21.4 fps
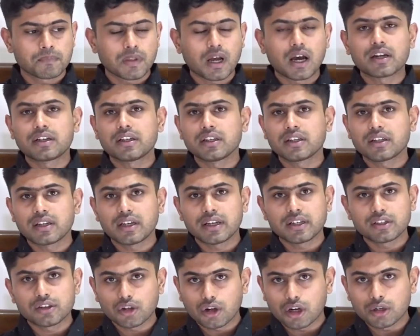
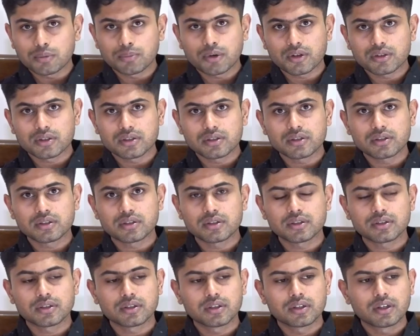articulate thought
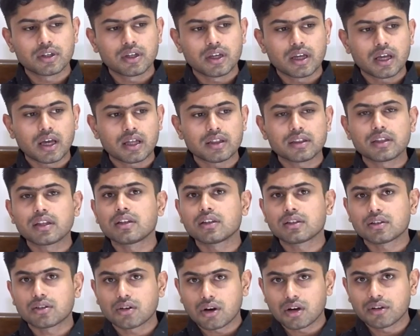process, and
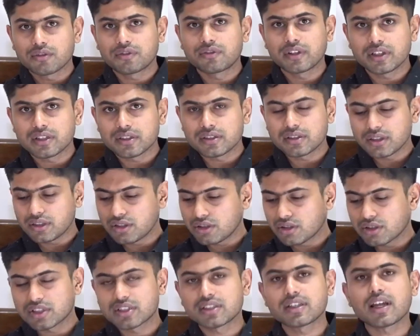then confidence in
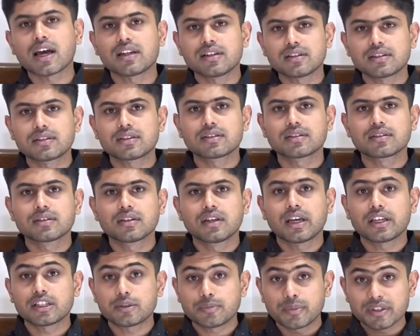your stance,
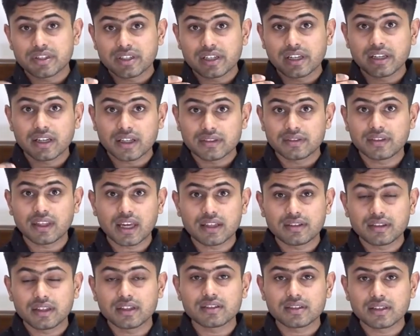especially in
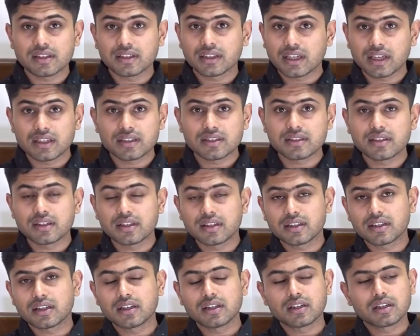ethics and case
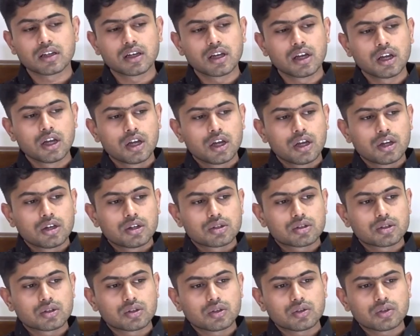study, right?
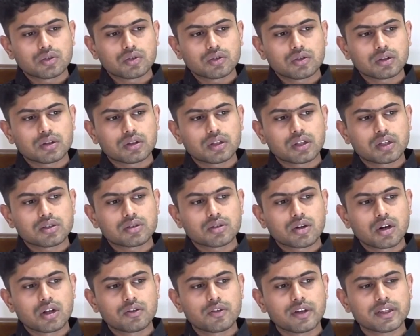So there is
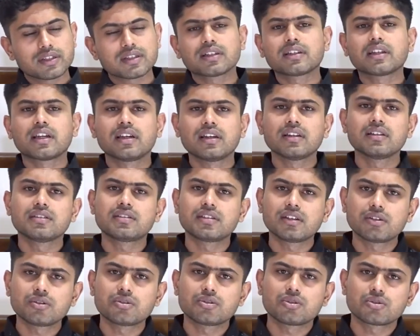always a
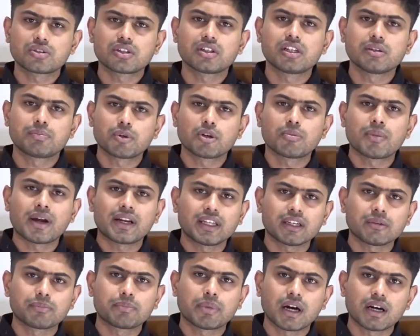tendency to choose the
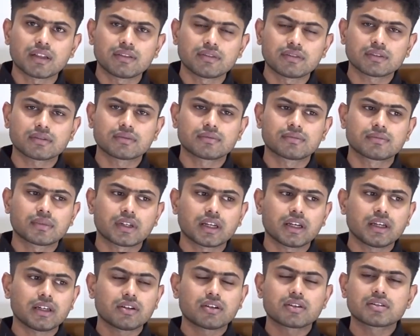diplomatic path,
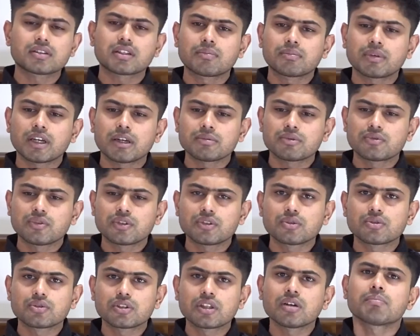right? Or sometimes we
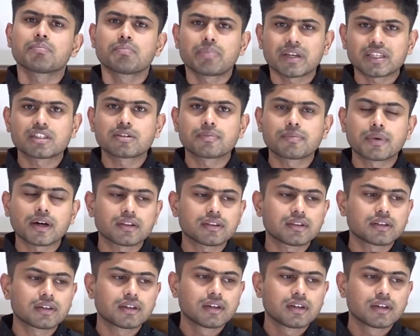choose the best path.